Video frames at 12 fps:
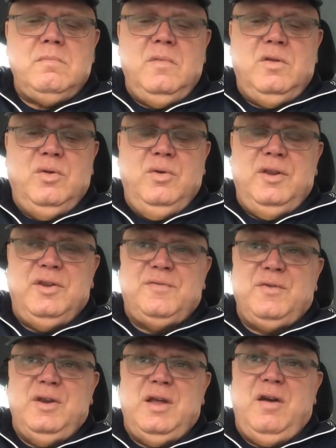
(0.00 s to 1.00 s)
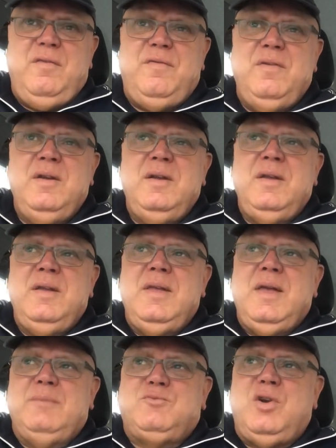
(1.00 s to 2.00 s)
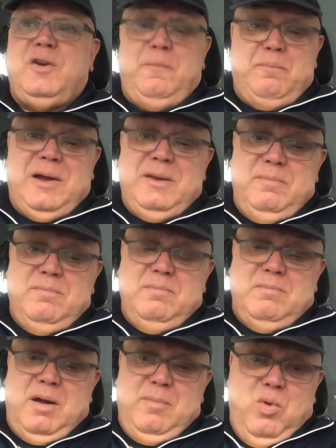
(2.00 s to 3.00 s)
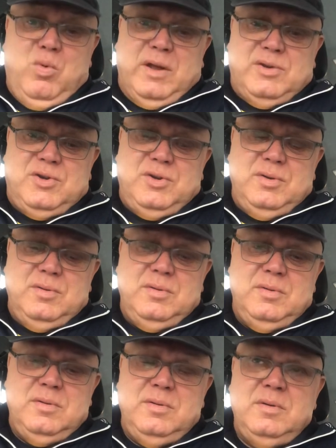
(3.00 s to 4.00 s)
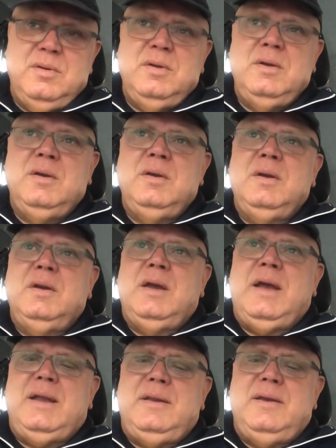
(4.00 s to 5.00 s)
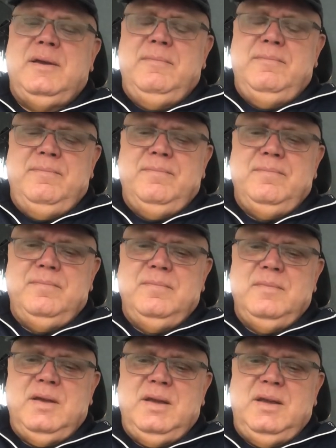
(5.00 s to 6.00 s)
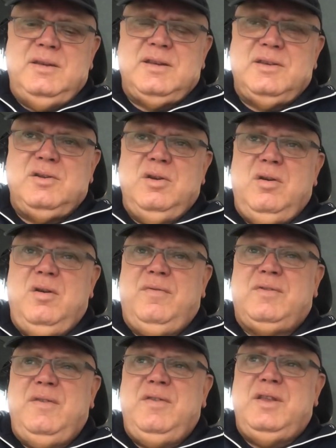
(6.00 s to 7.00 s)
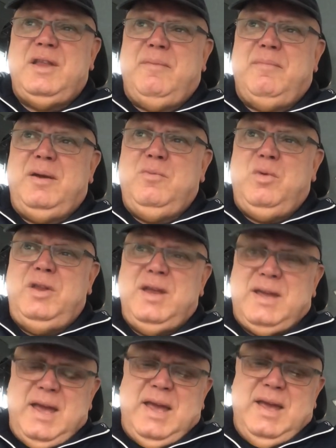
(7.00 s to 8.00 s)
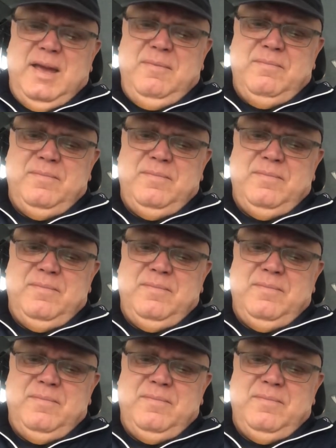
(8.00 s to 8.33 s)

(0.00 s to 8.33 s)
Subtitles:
doing this for a laugh. I'm trying to pay my mortgage. And he says, "Look, I'll give you a number. When you get here,